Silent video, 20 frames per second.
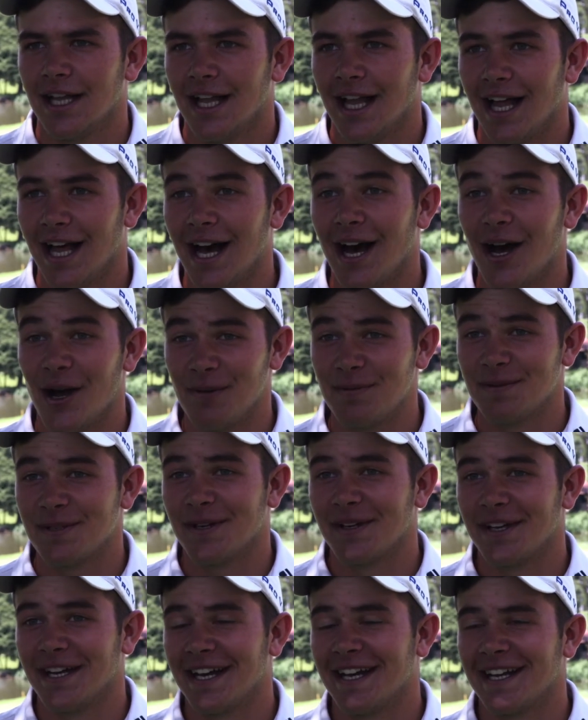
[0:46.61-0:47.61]
I hope so.
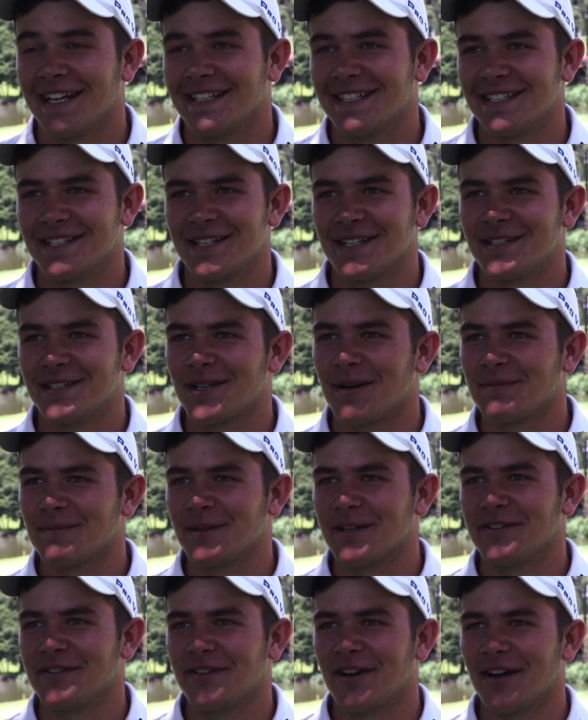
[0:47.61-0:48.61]
Yeah, just the top
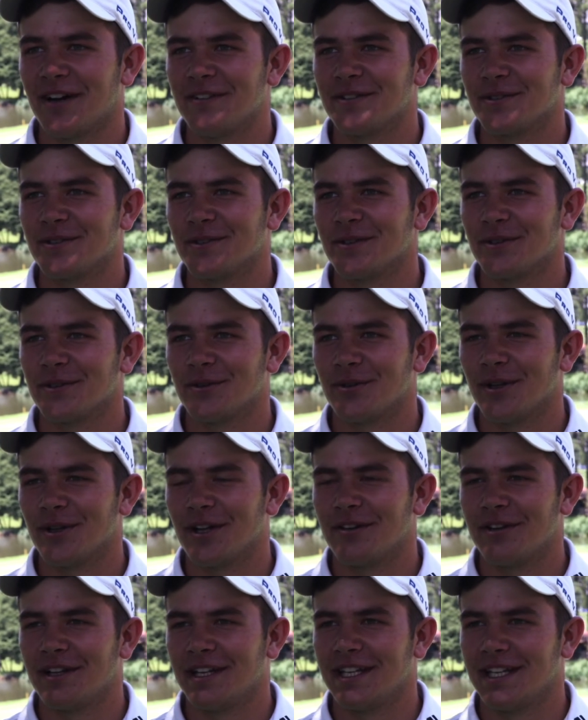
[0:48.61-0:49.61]
25 is all I
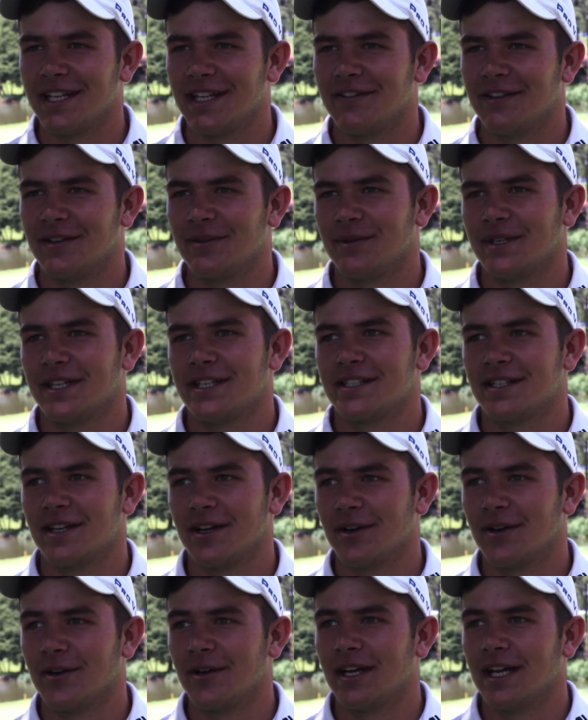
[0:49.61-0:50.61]
really need for the week.
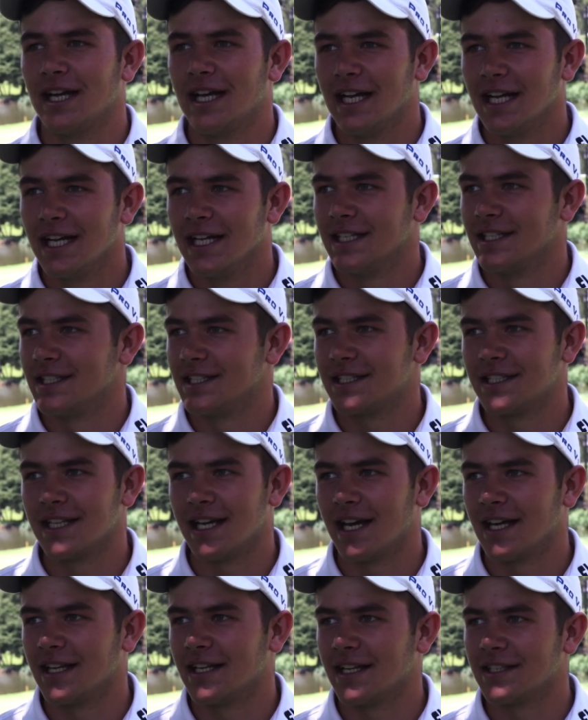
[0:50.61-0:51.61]
So just
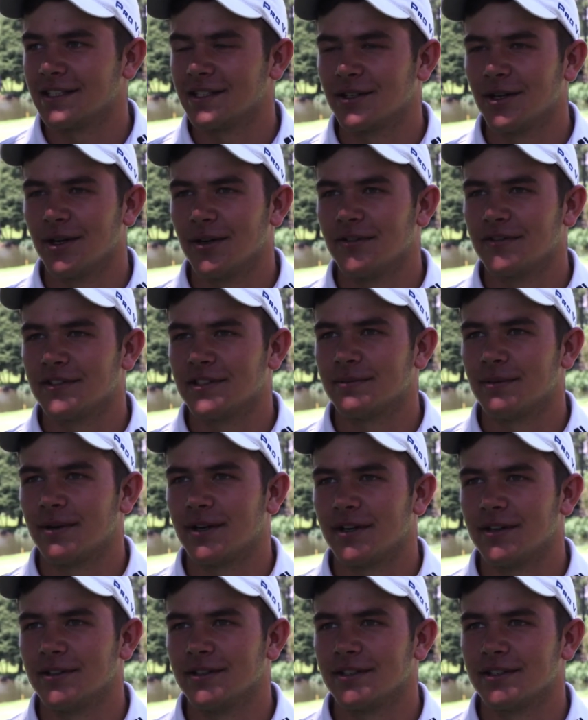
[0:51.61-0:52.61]
yeah, that's the goal for
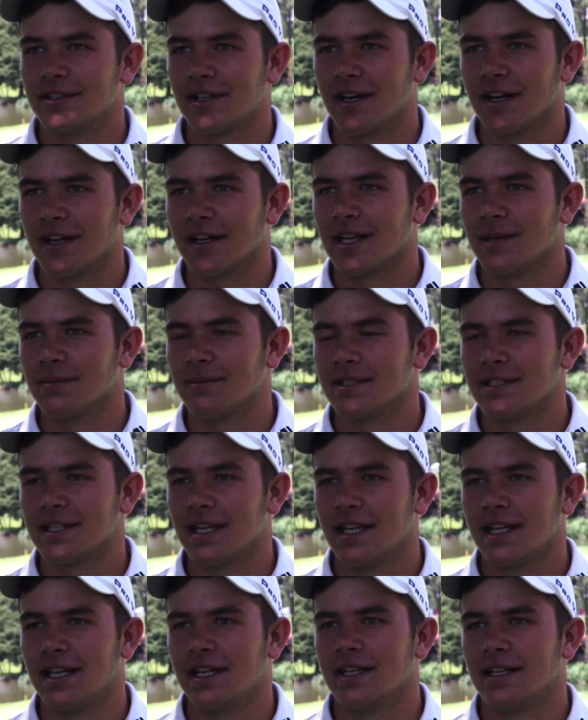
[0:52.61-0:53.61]
tomorrow. Just try to keep it
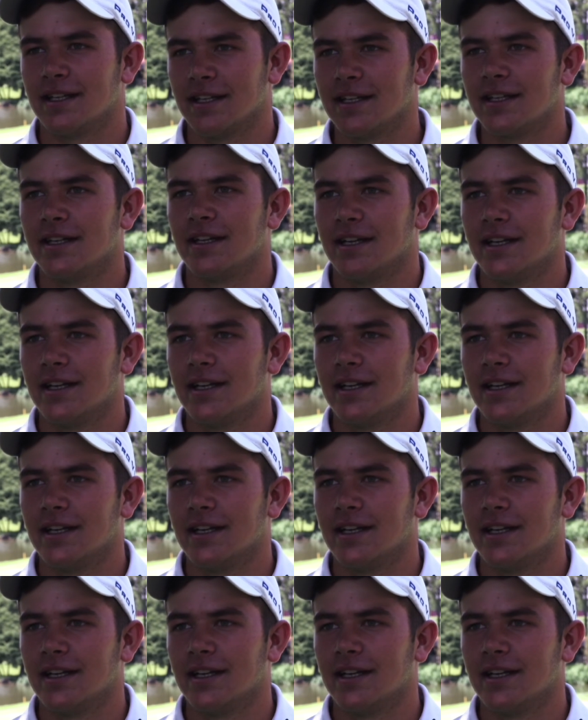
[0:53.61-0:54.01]
steady and.